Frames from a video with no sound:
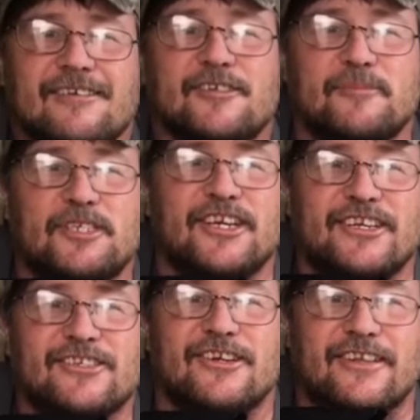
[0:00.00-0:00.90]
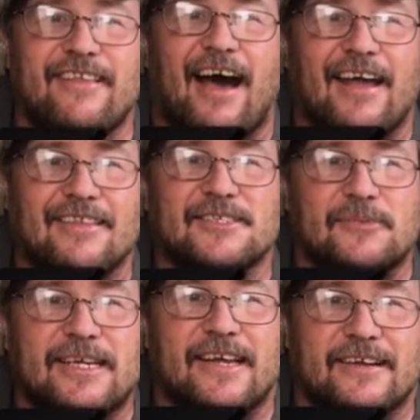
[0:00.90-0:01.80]
Some shit is gonna die this
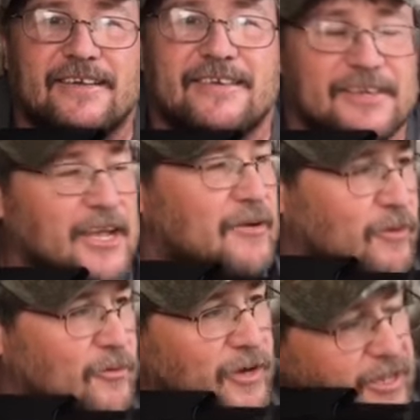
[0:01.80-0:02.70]
weekend, and we will